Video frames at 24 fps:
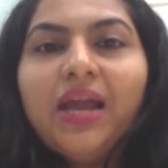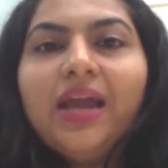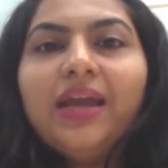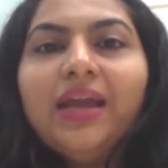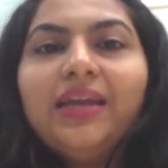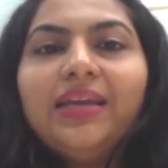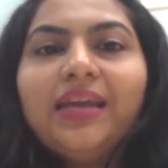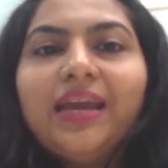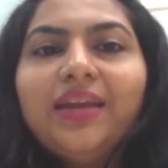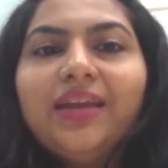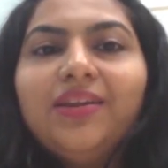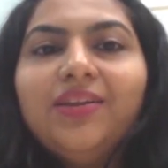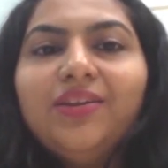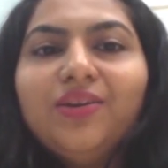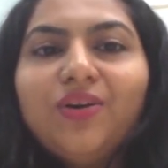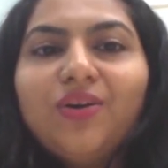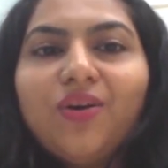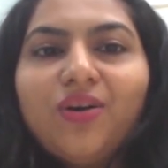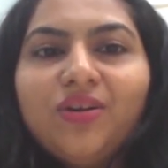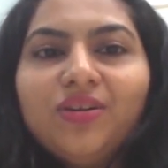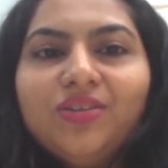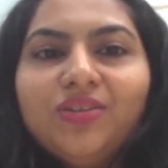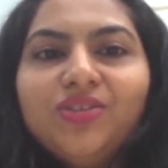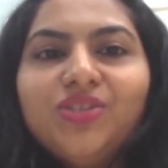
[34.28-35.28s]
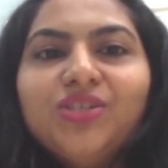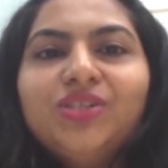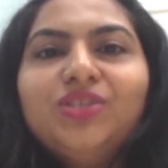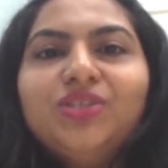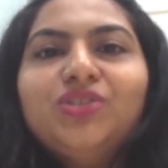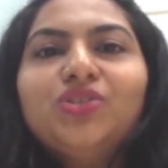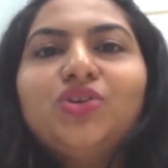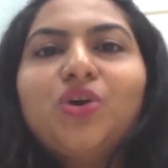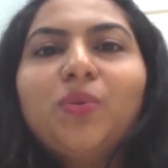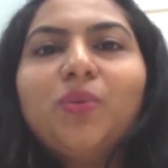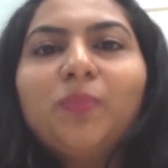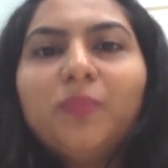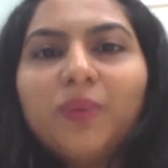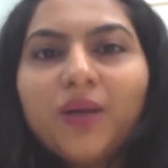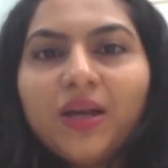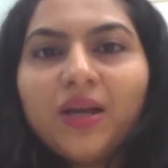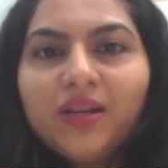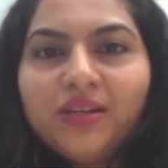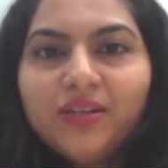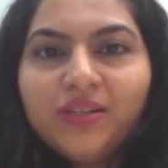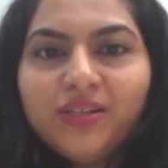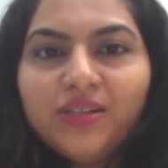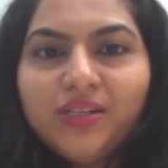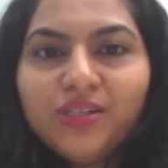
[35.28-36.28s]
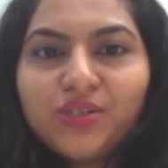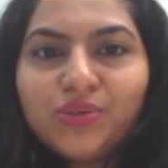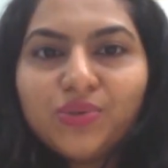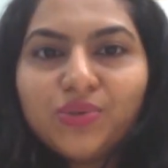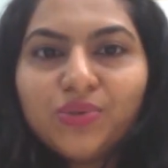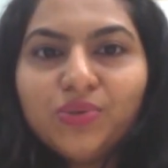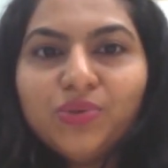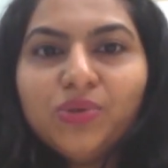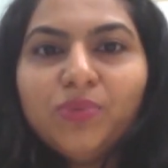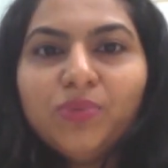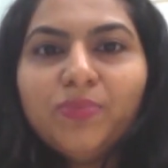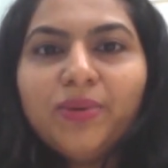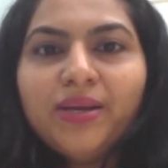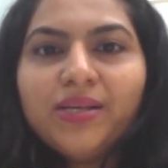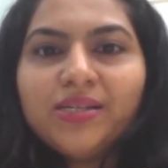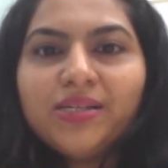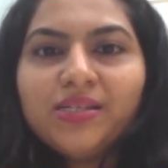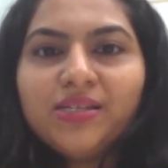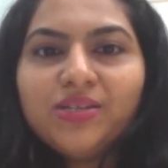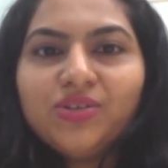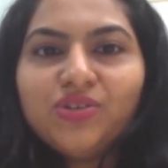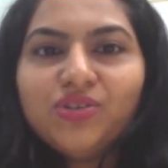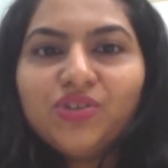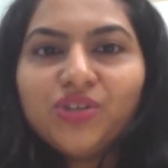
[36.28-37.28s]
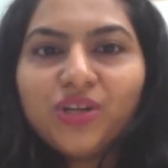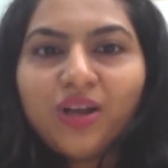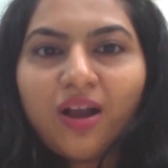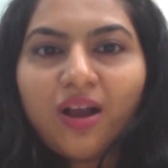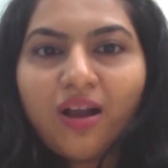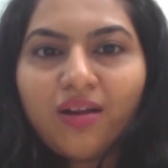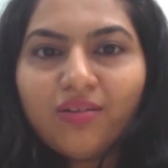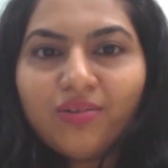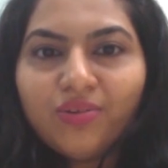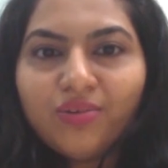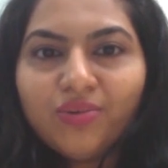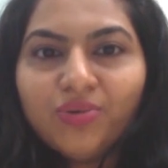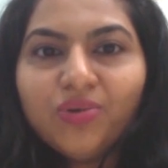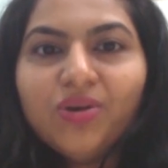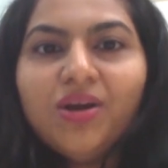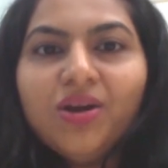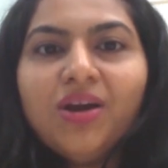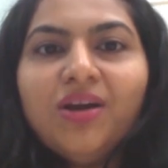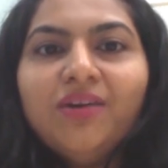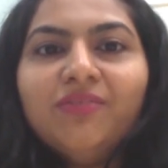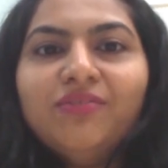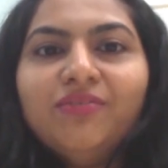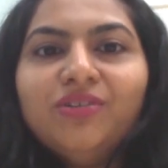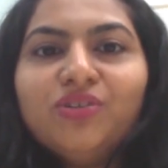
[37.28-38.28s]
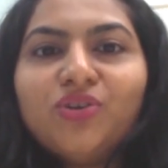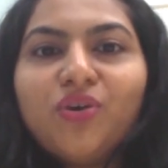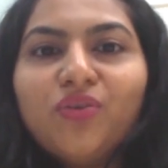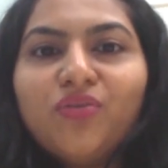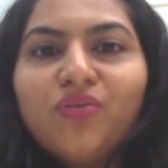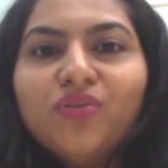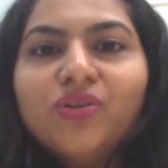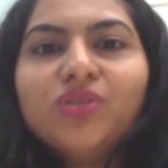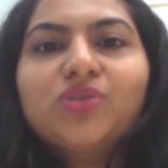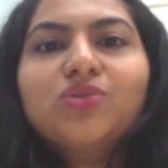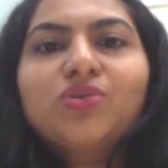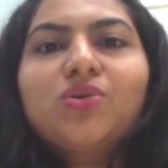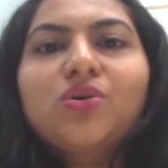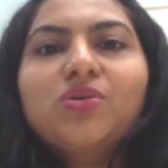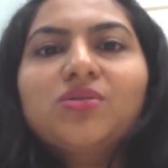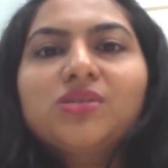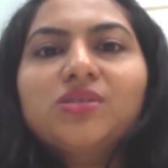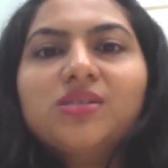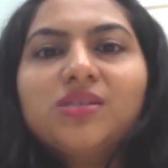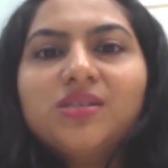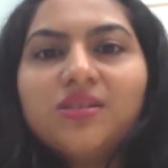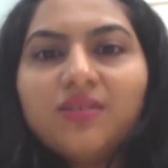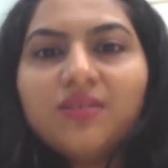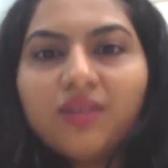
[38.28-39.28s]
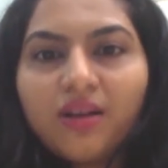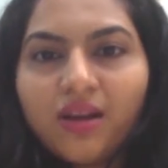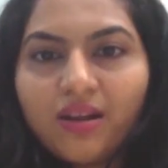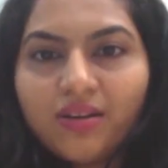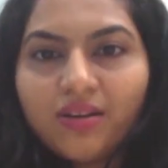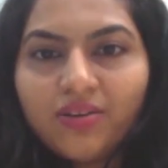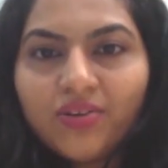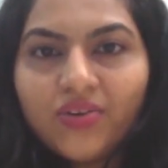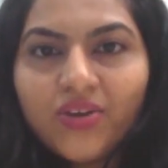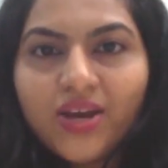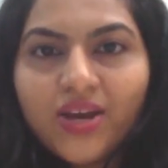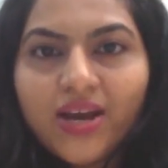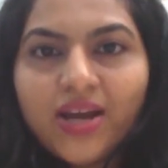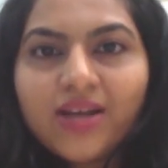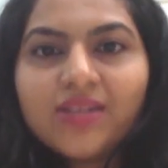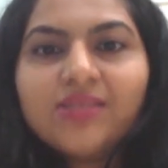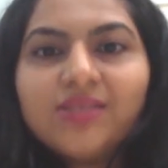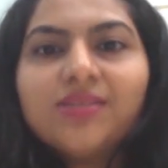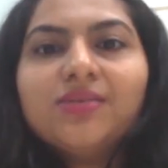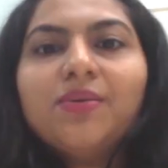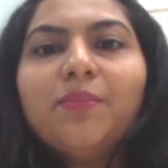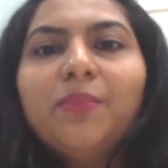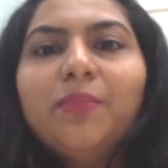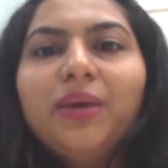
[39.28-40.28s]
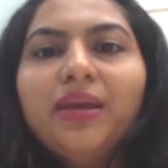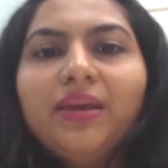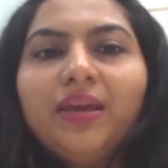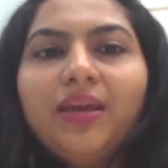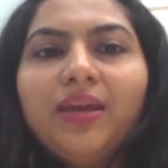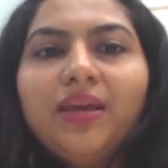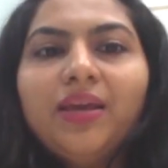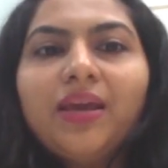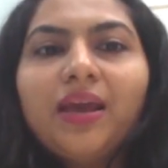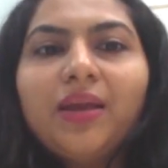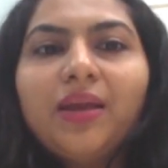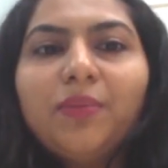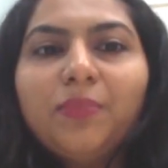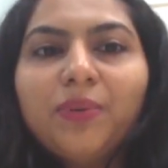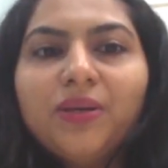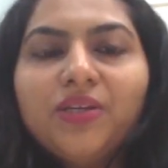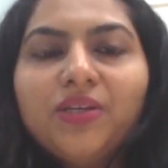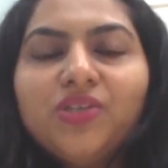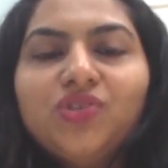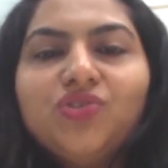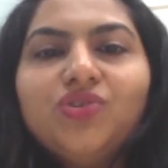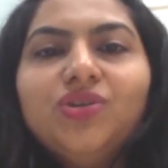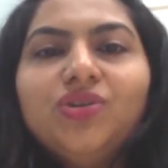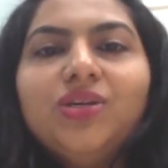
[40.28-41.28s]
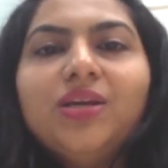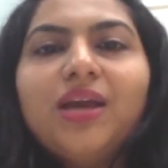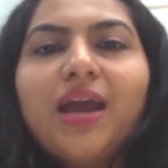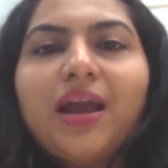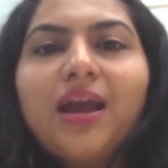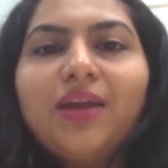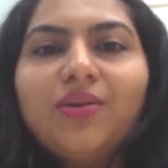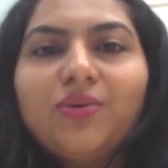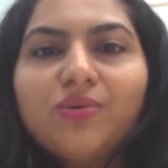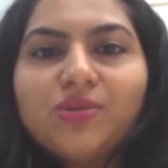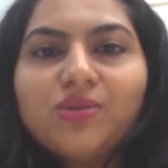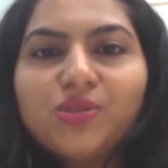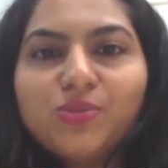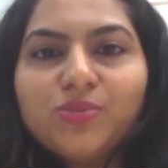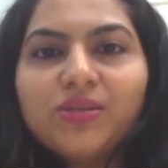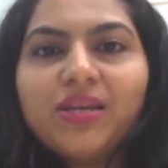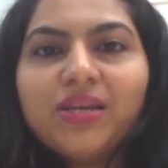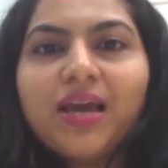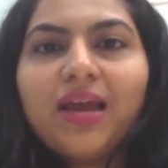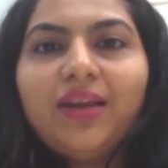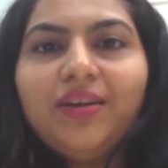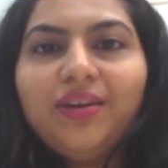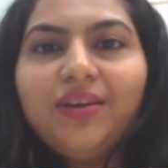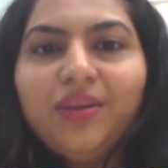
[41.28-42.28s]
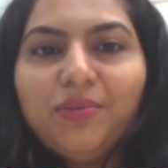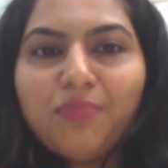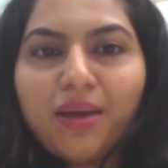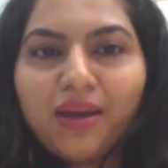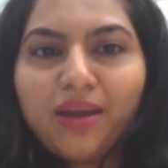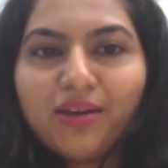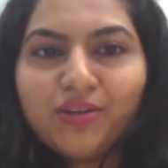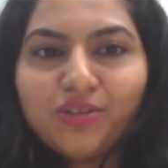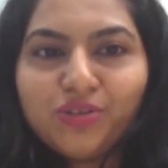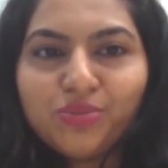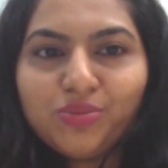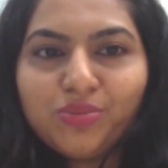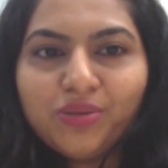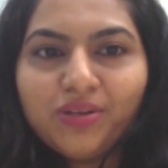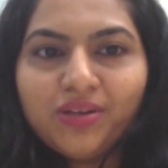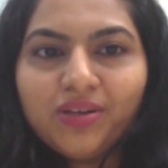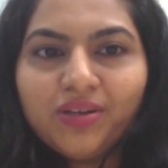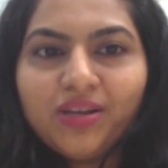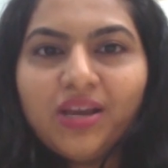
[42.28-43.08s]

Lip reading: Kendall College is a top culinary school based in Chicago, which offers courses in culinary arts, baking and pastry, and hospitality management.